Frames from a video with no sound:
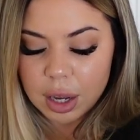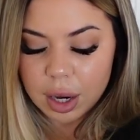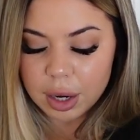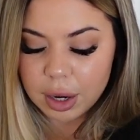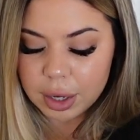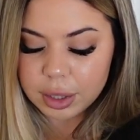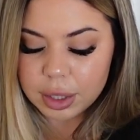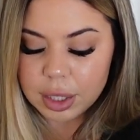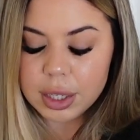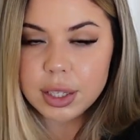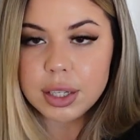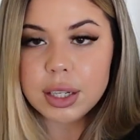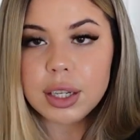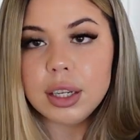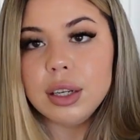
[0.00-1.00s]
I got
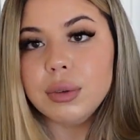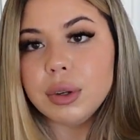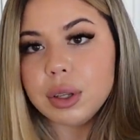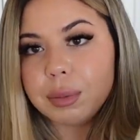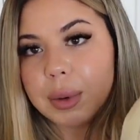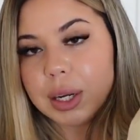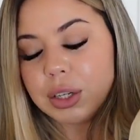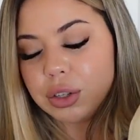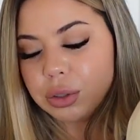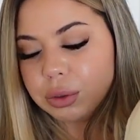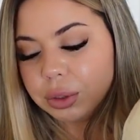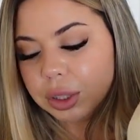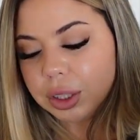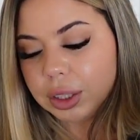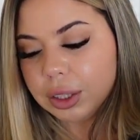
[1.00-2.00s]
these to eat with my
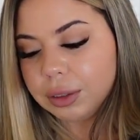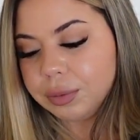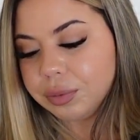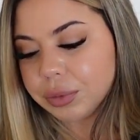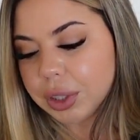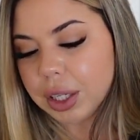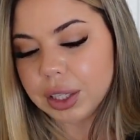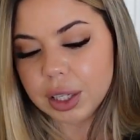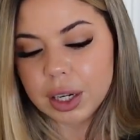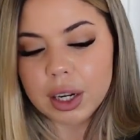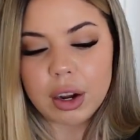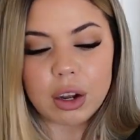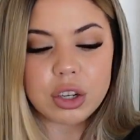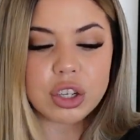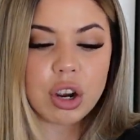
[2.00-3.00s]
tuna and then I
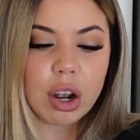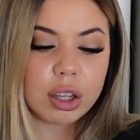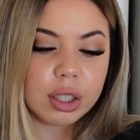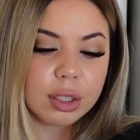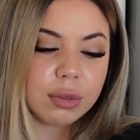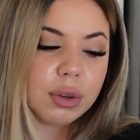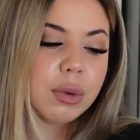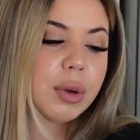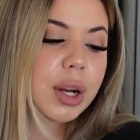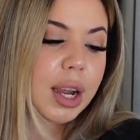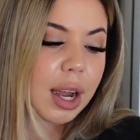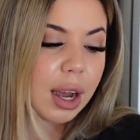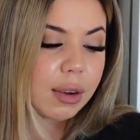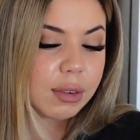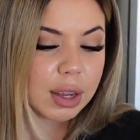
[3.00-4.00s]
got chocolate for when I
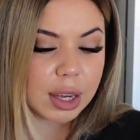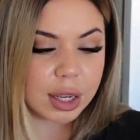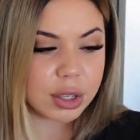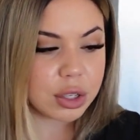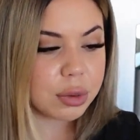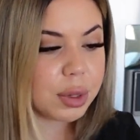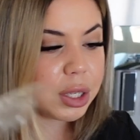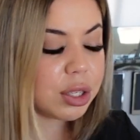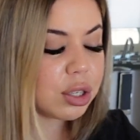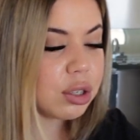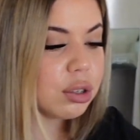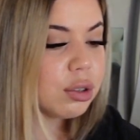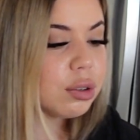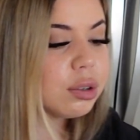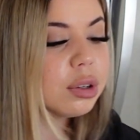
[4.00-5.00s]
have a sweet
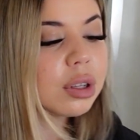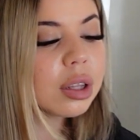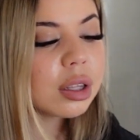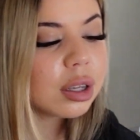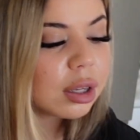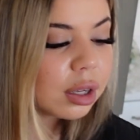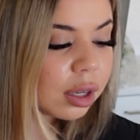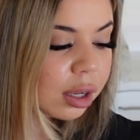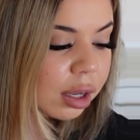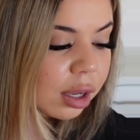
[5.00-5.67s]
tooth.